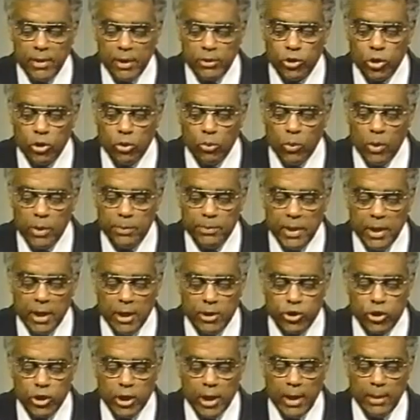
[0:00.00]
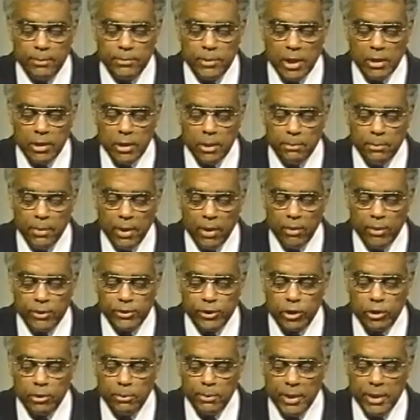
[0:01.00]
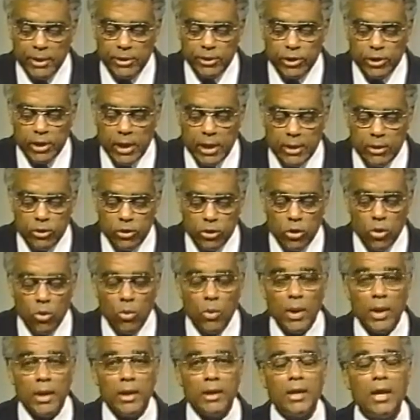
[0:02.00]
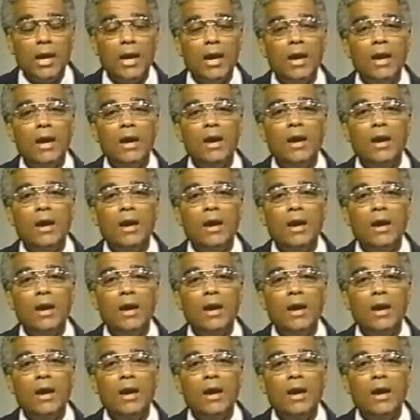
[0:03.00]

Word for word: that you would be ashamed and embarrassed to be seen doing